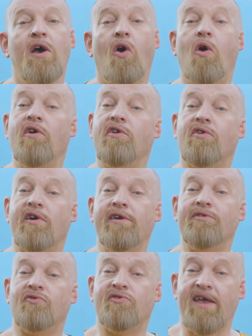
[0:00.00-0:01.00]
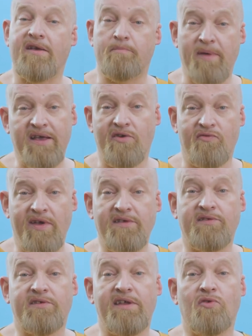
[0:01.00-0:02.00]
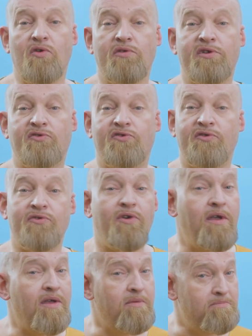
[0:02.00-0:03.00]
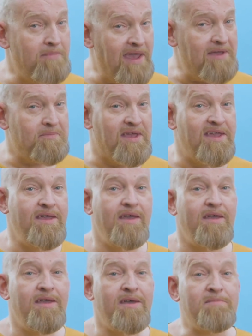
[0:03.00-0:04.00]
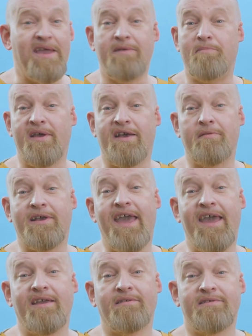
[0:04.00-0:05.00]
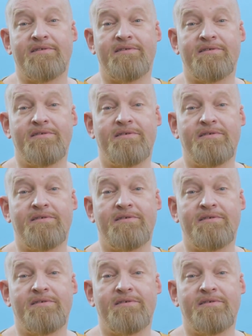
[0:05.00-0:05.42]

or are you going to take bigger risks in order to maybe make bigger gains?